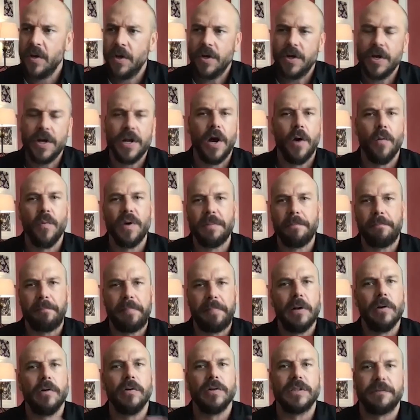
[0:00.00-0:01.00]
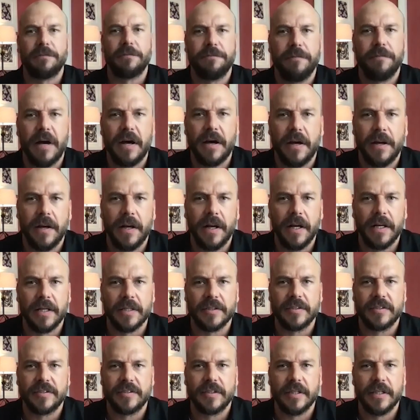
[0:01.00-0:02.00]
You know, we build a
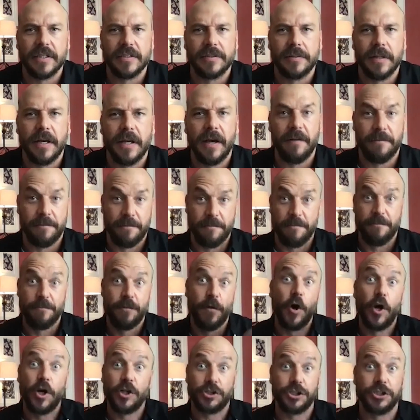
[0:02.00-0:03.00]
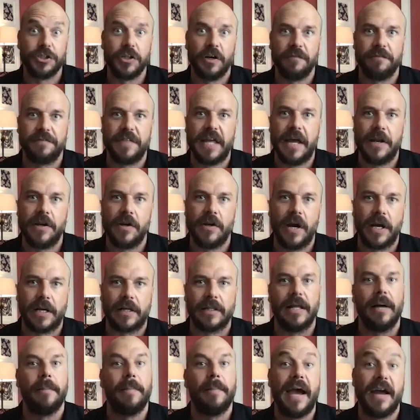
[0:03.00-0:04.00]
version of that
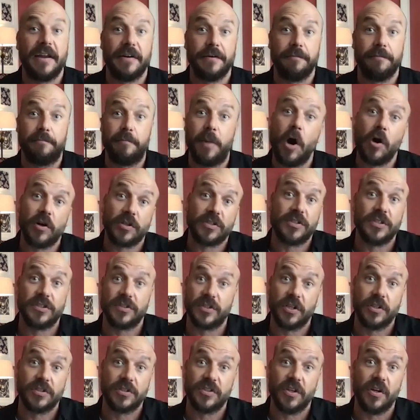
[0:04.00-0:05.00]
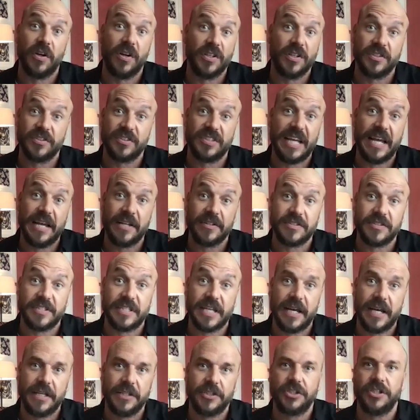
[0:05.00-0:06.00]
nightclub out of boxes on a
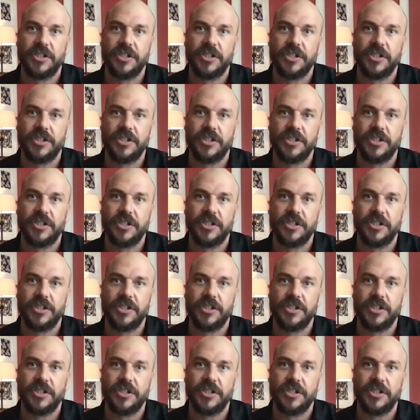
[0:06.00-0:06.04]
soundstage.